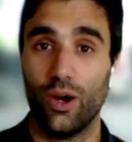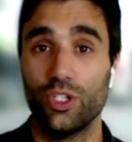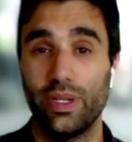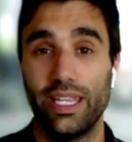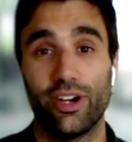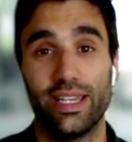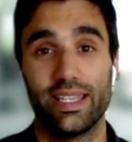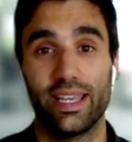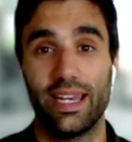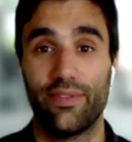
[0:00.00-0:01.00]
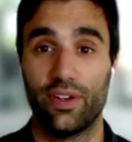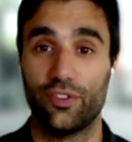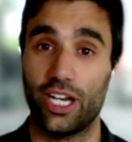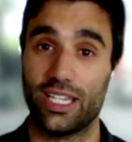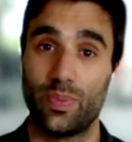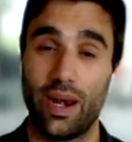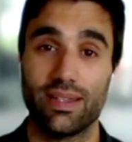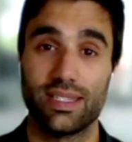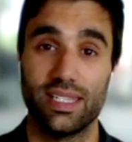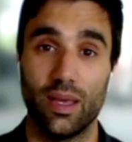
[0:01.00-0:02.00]
ultimately creating a level of
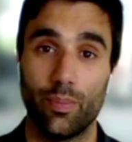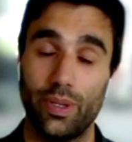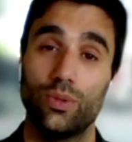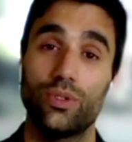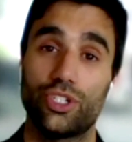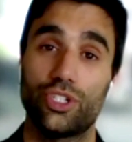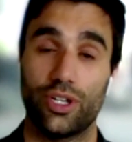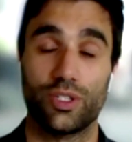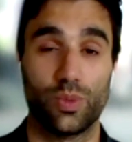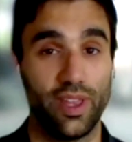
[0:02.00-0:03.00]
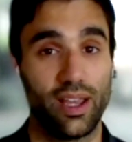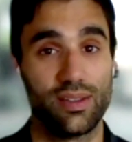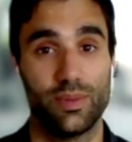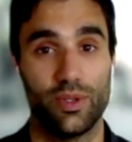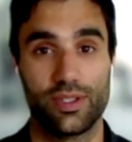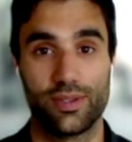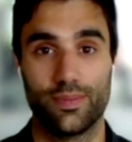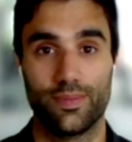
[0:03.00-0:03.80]
transparency that builds trust with their customers.